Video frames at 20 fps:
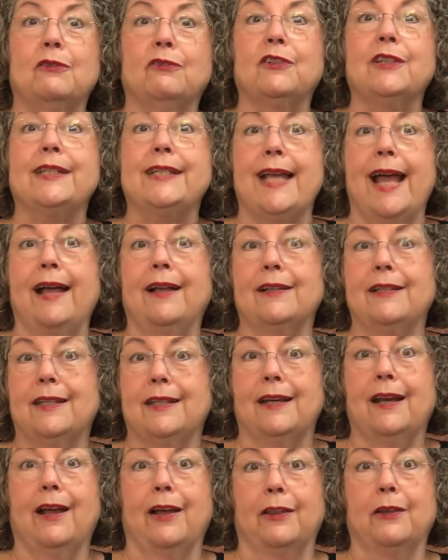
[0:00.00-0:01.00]
for salads
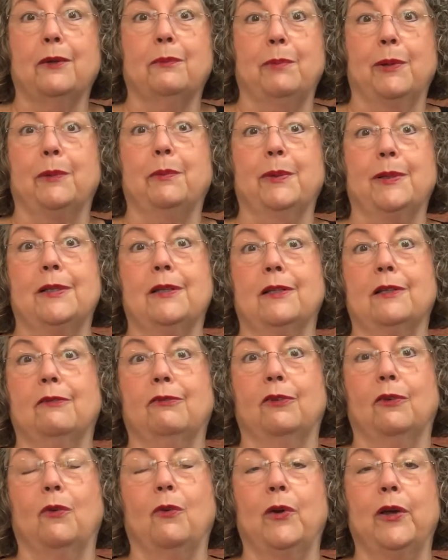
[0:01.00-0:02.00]
and other purposes
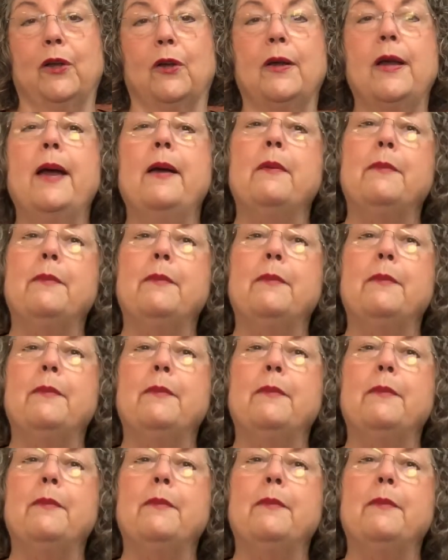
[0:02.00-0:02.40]
for oil.